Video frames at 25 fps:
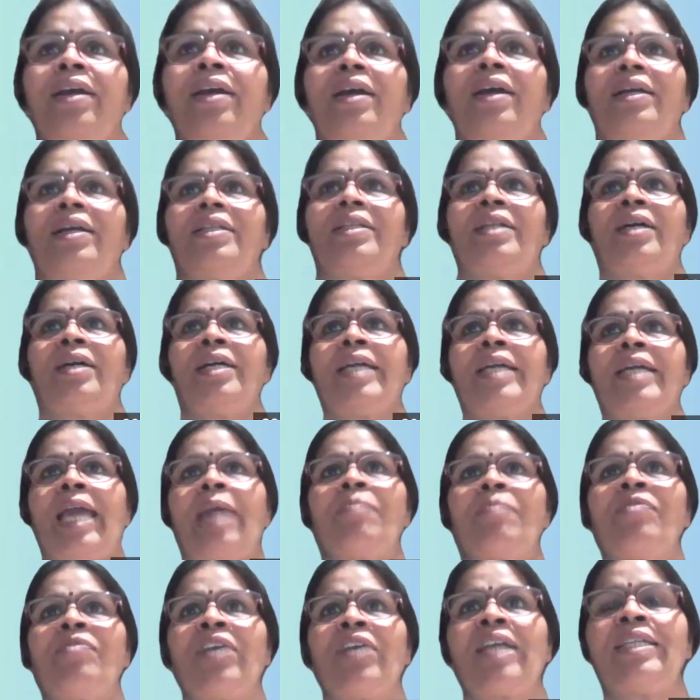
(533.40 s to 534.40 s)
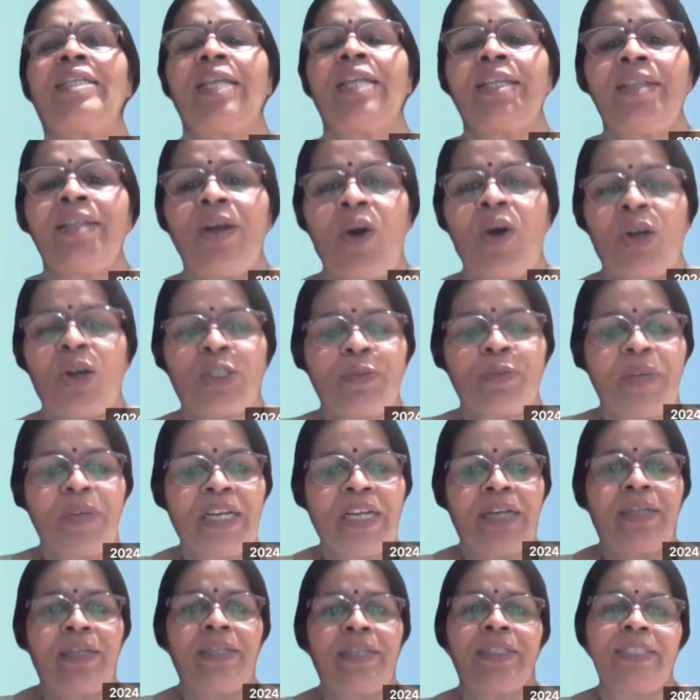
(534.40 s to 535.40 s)
The game changer in the
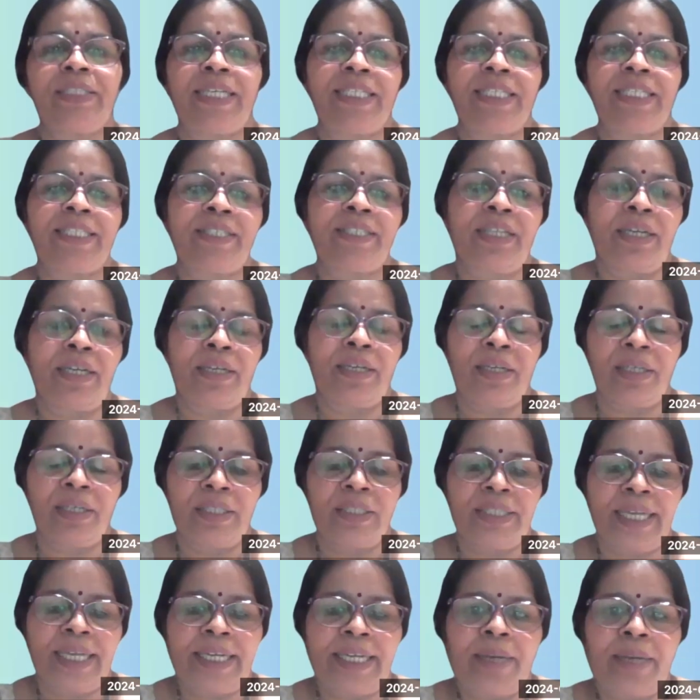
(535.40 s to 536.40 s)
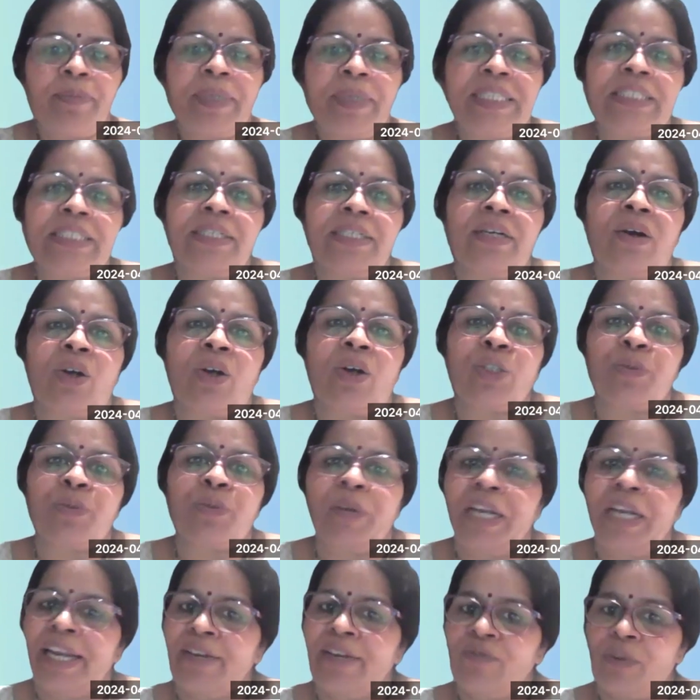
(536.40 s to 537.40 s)
hospital setup is the
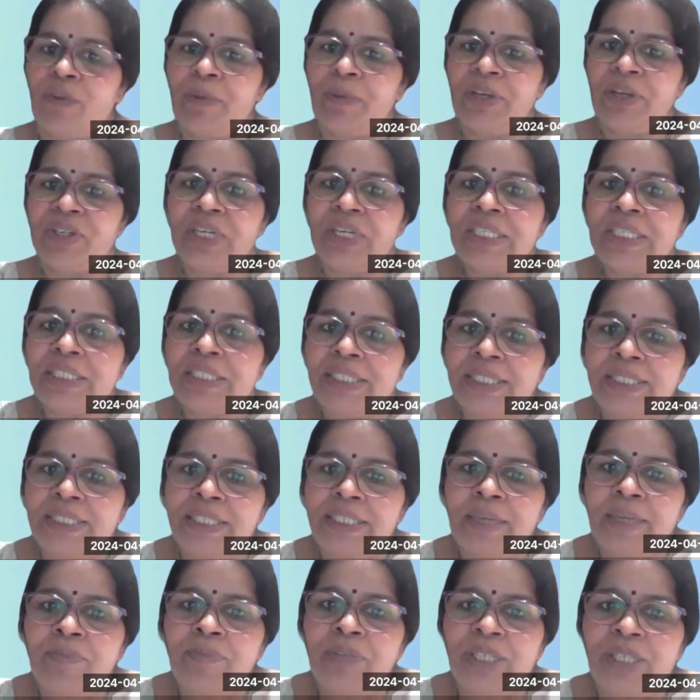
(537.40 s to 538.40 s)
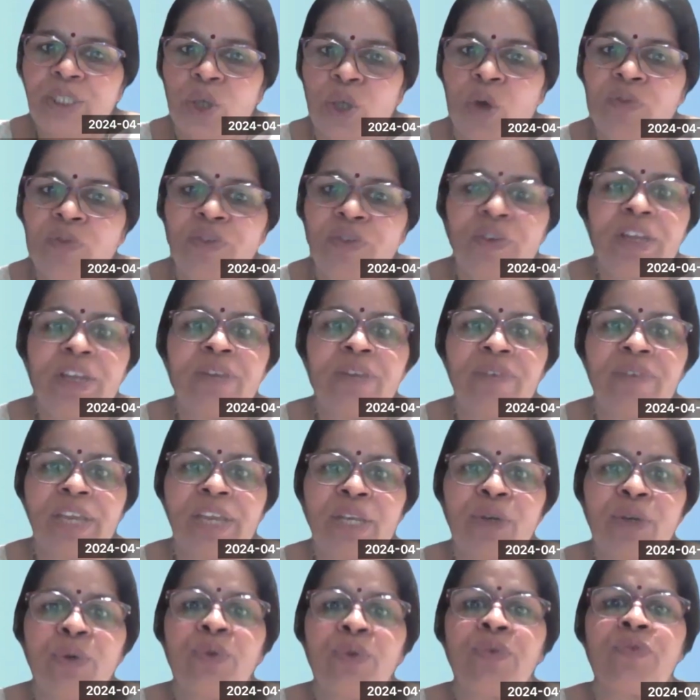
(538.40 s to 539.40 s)
hospital information system, the software we
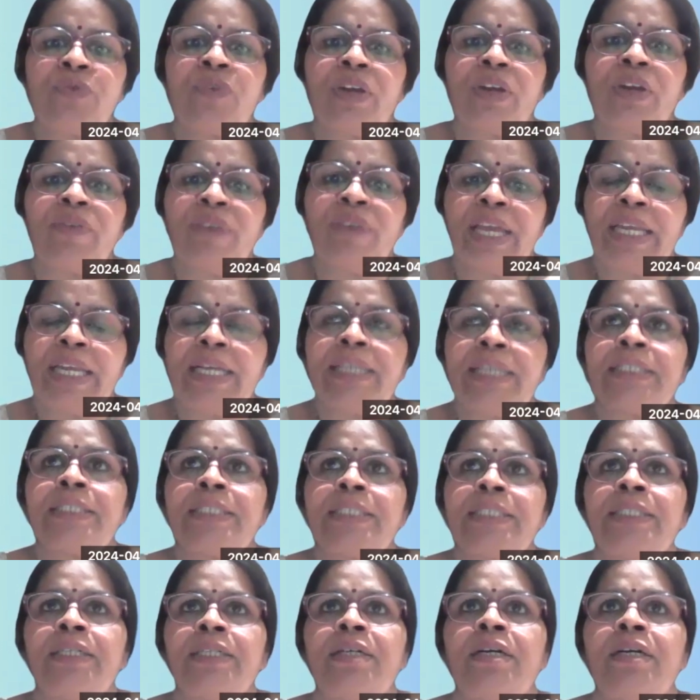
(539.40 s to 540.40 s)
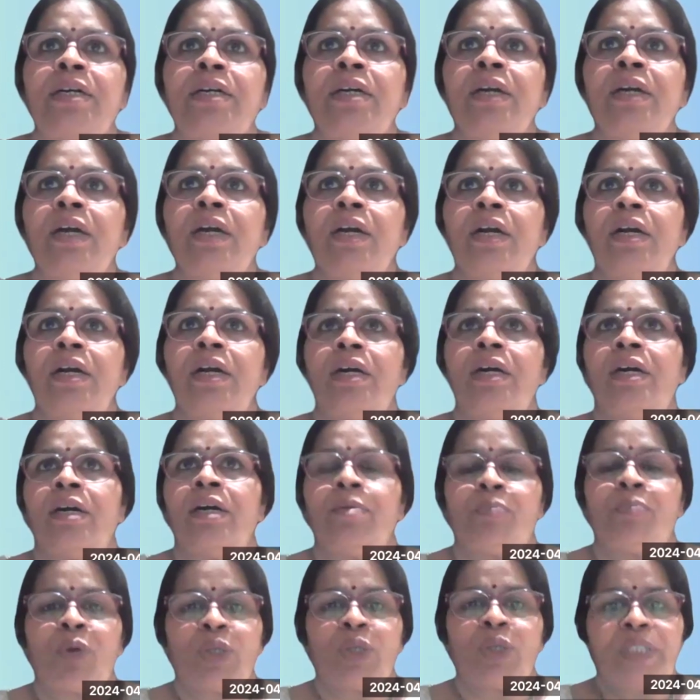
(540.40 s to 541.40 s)
use for various
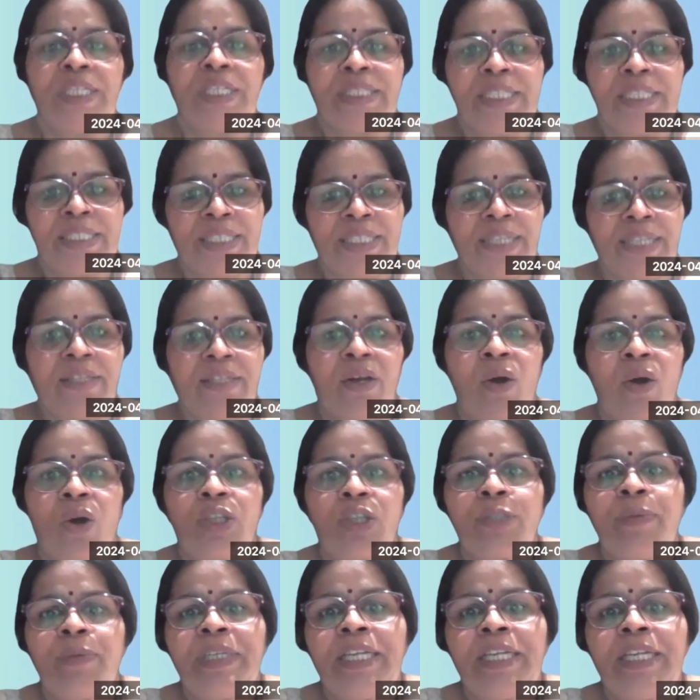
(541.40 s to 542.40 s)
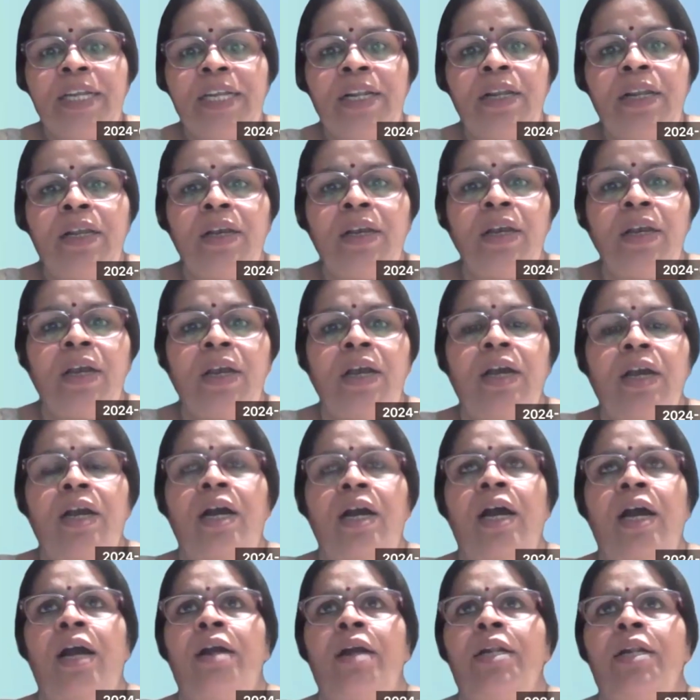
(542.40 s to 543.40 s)
processes in the hospital,
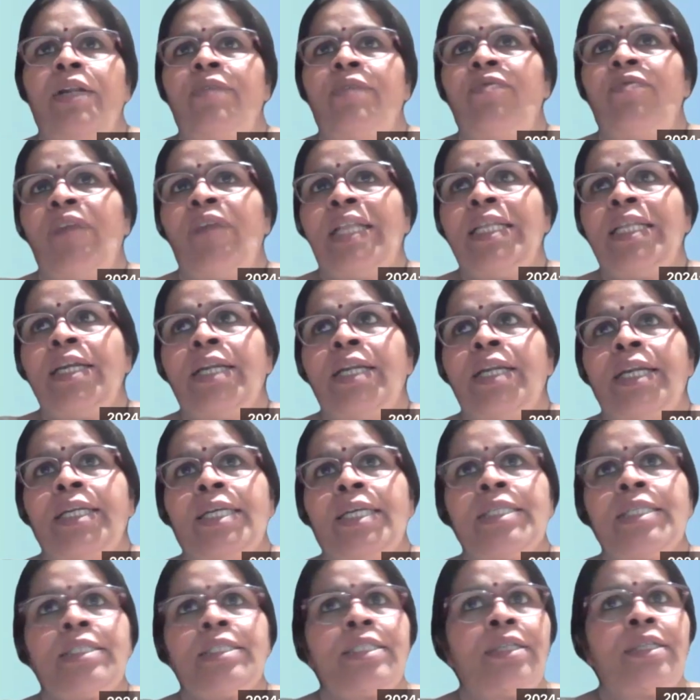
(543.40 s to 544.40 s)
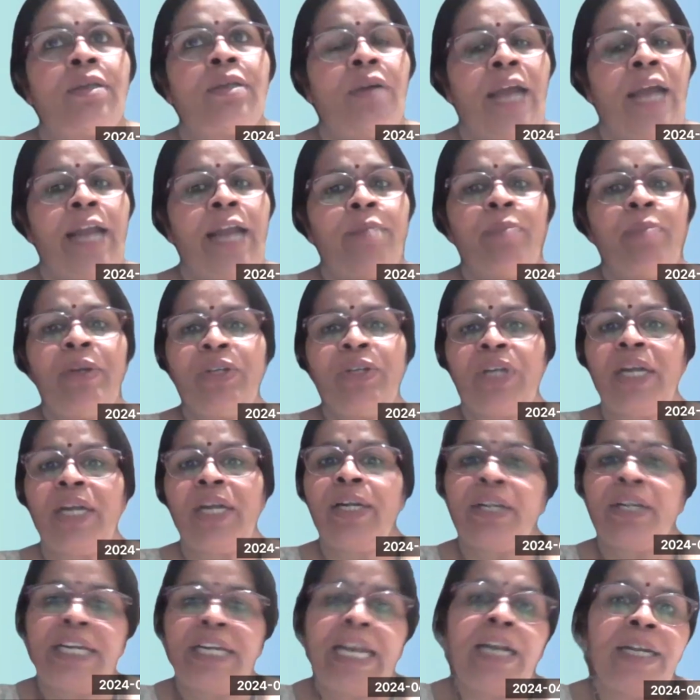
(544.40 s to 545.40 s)
whether it is
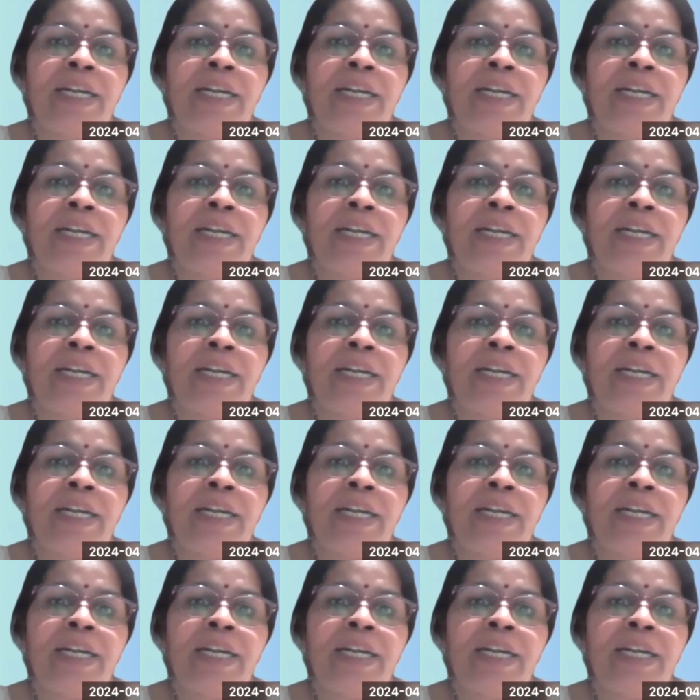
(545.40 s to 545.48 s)
admission till